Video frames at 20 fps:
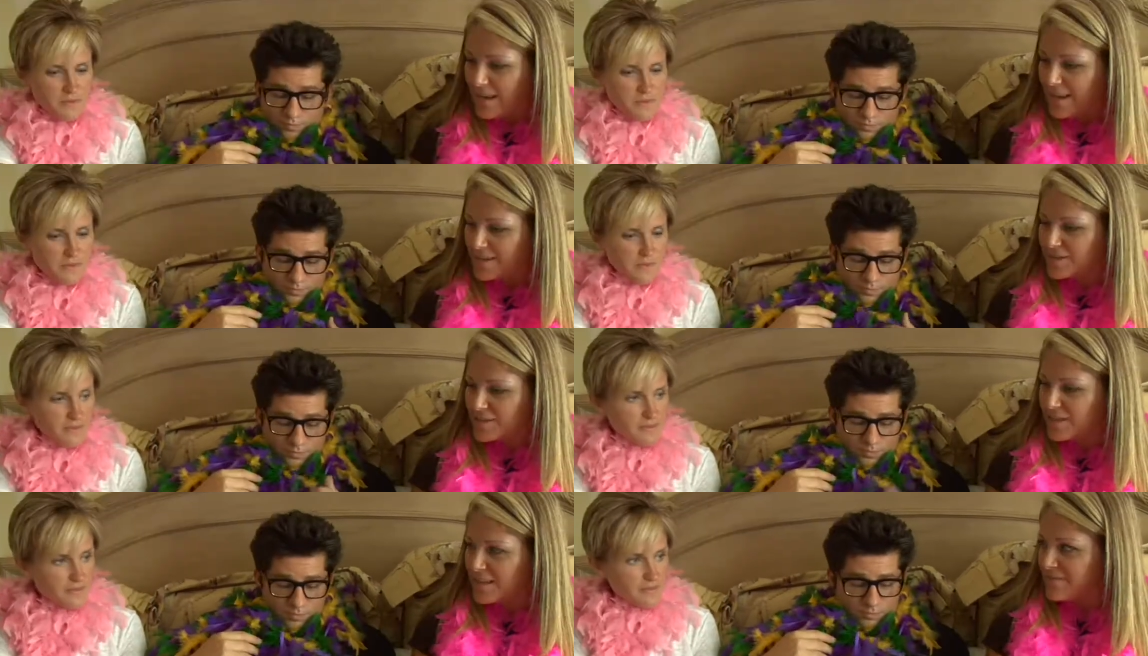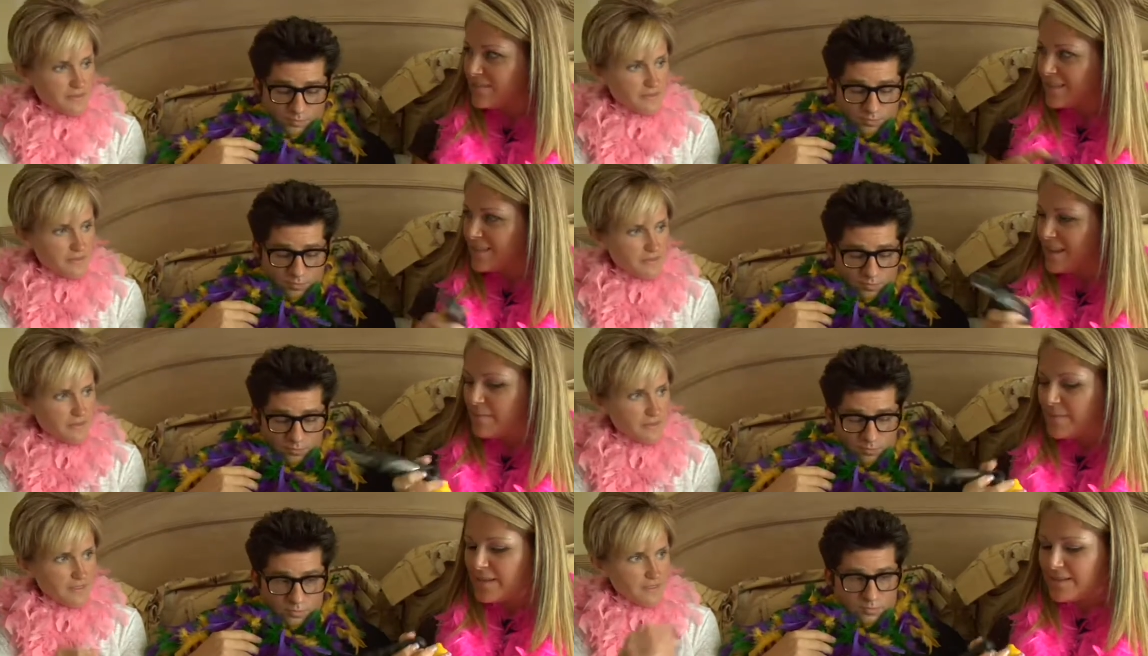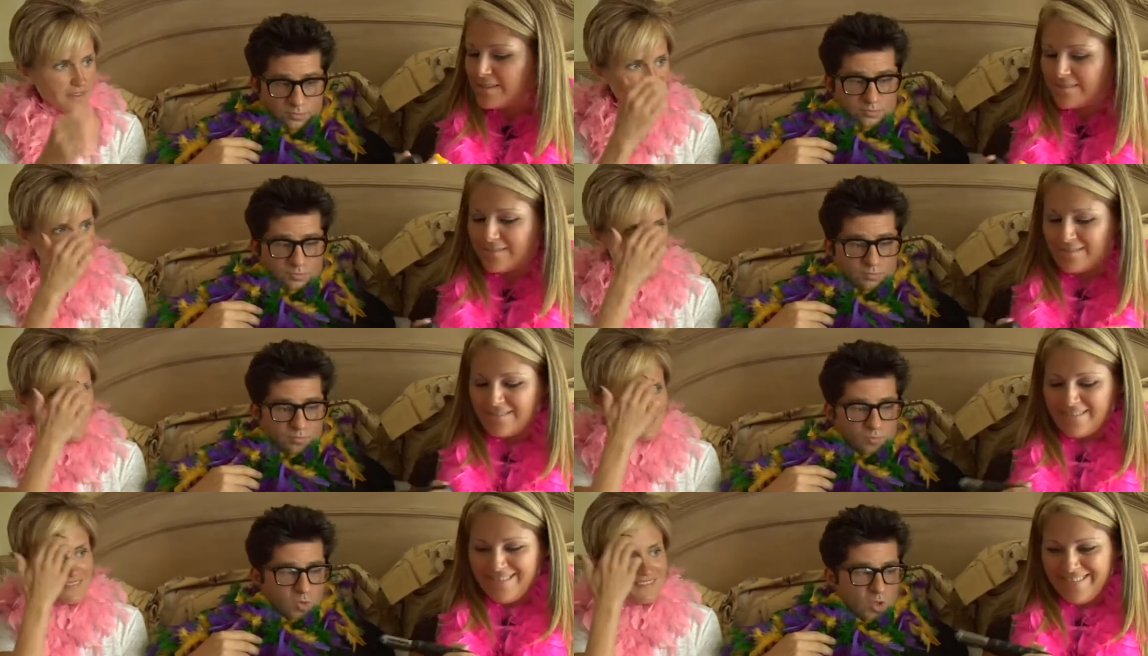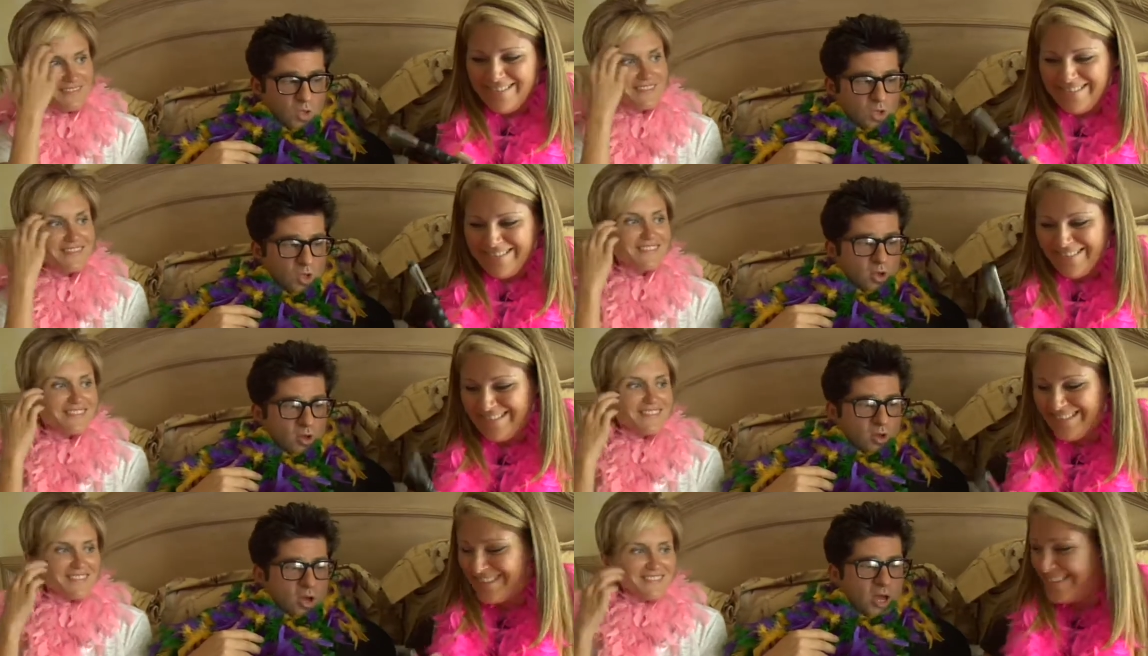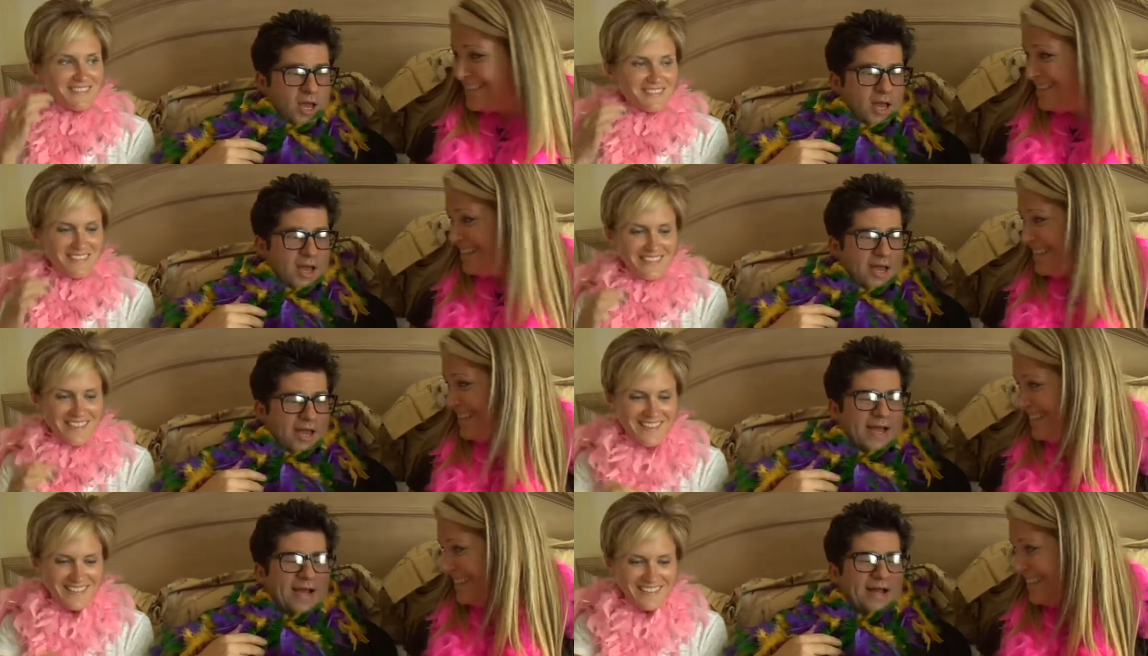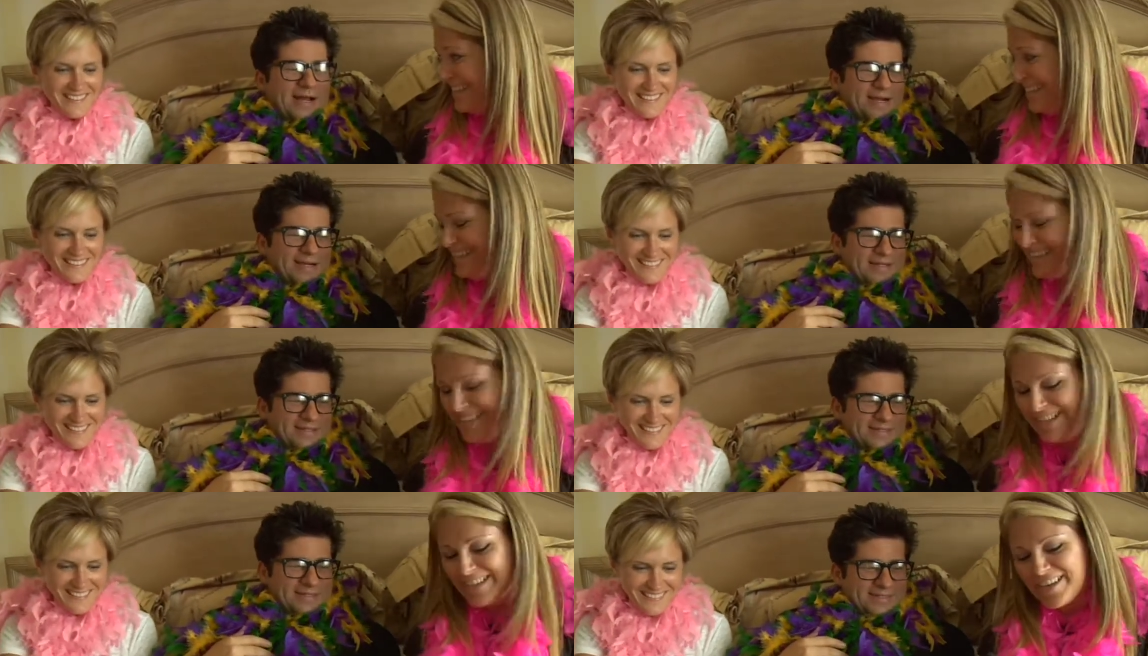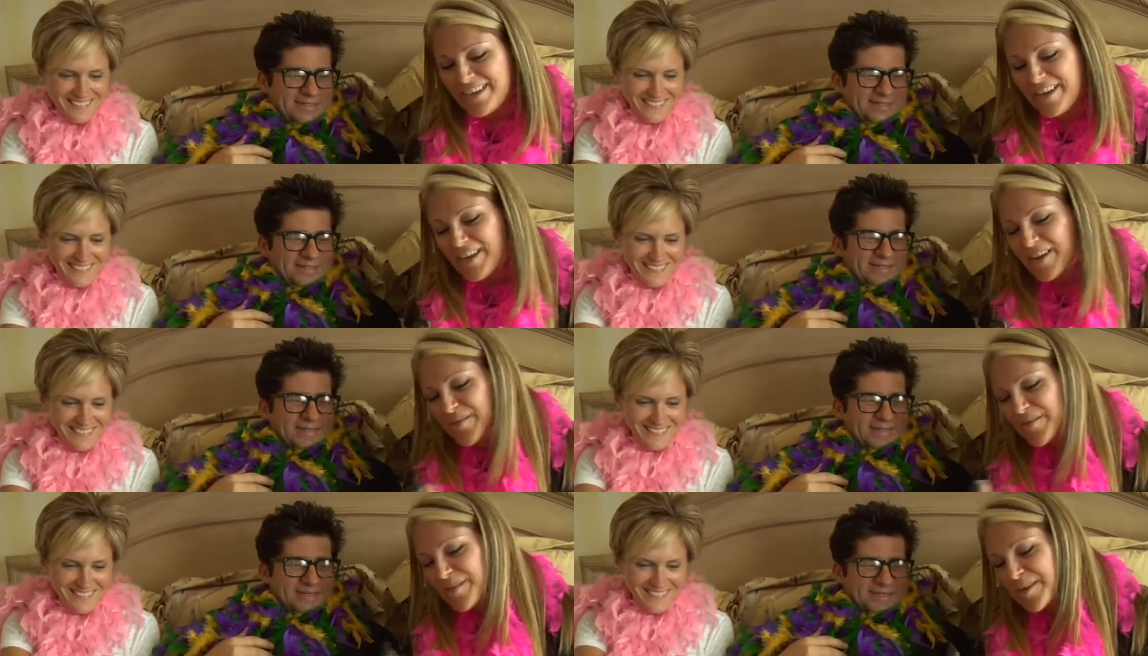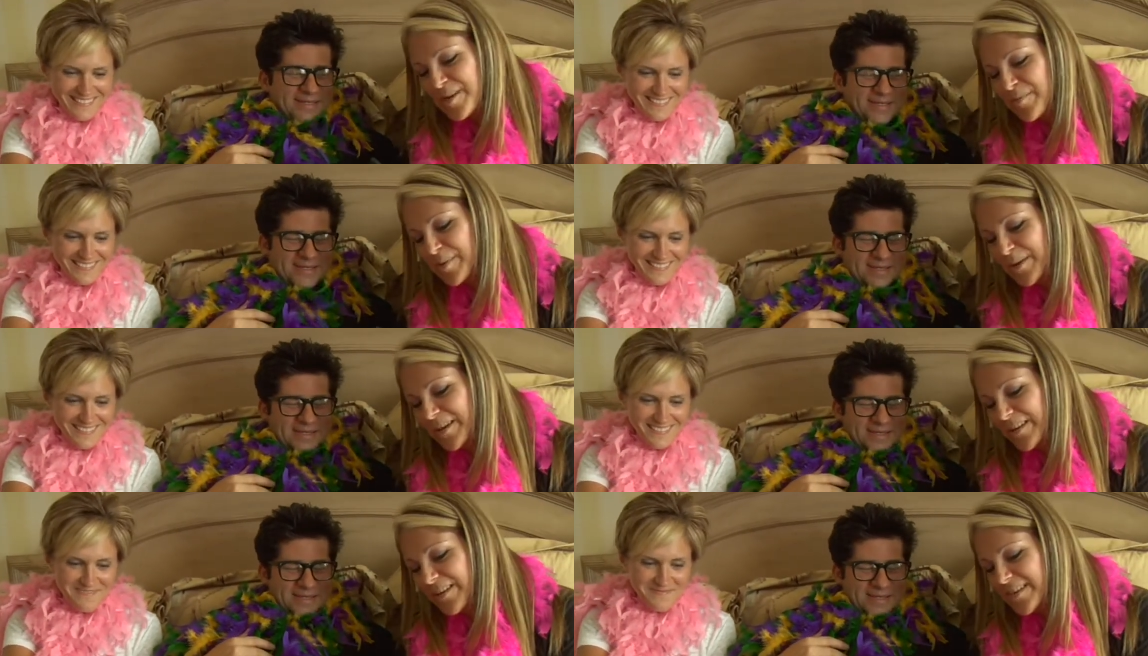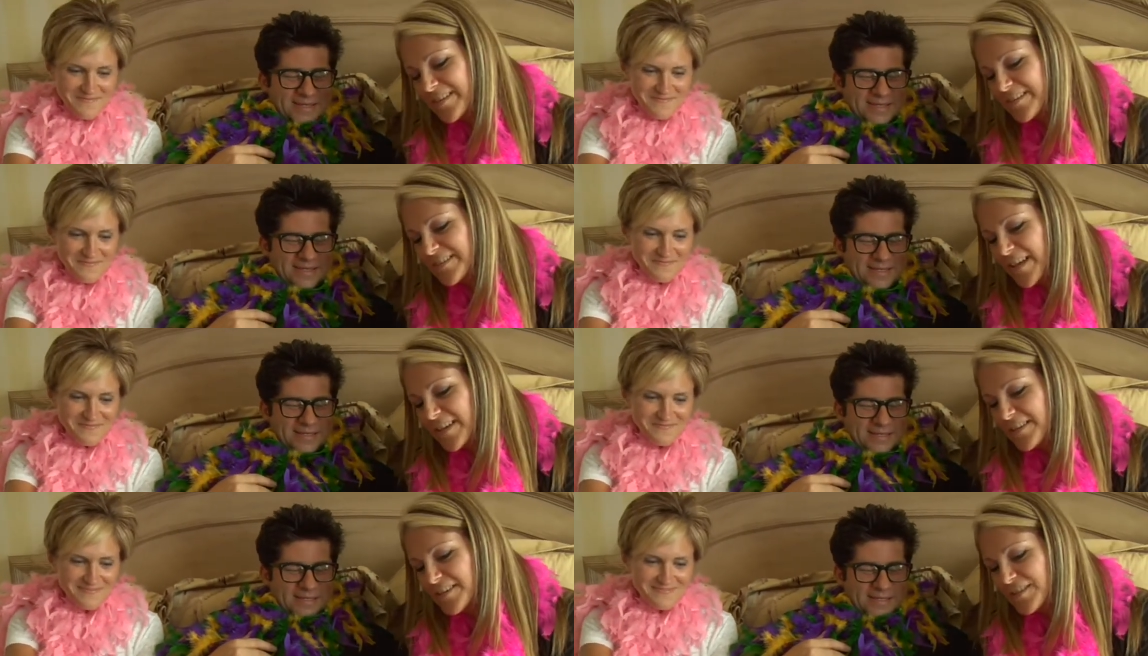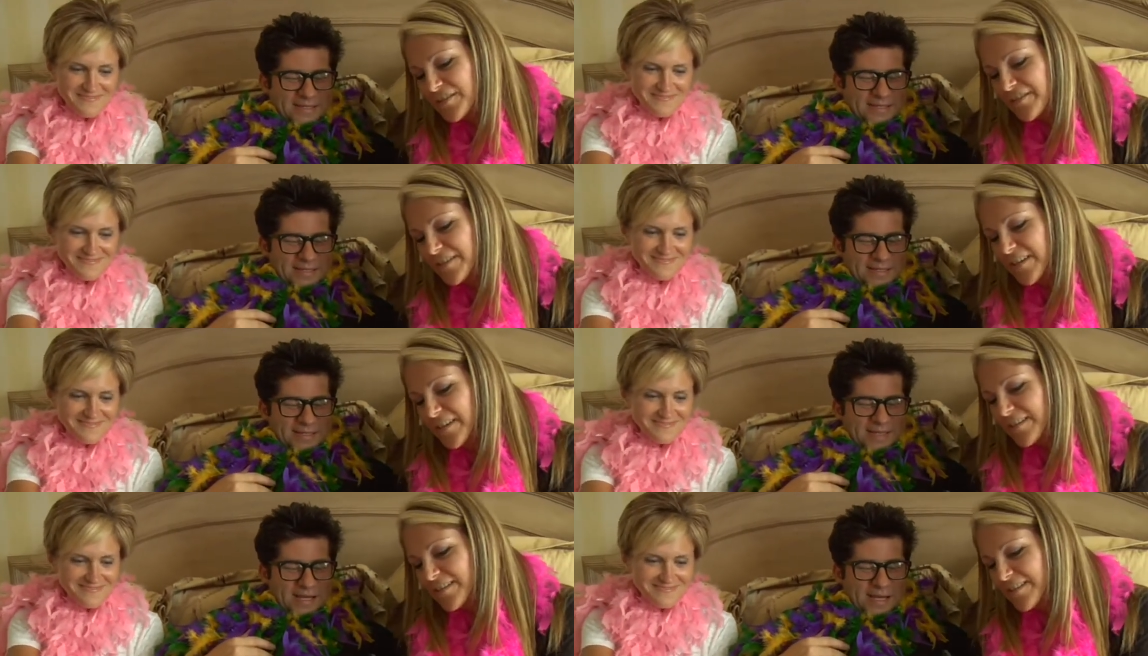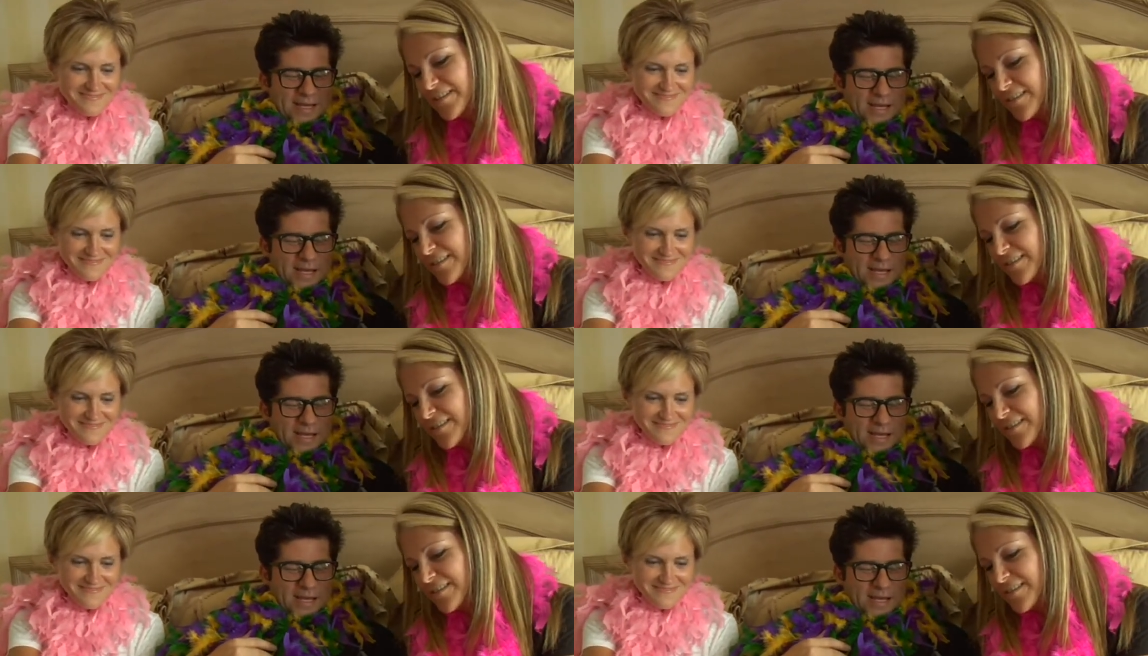Speaker 1: I actually have a lemon. We're gonna put a little zest over our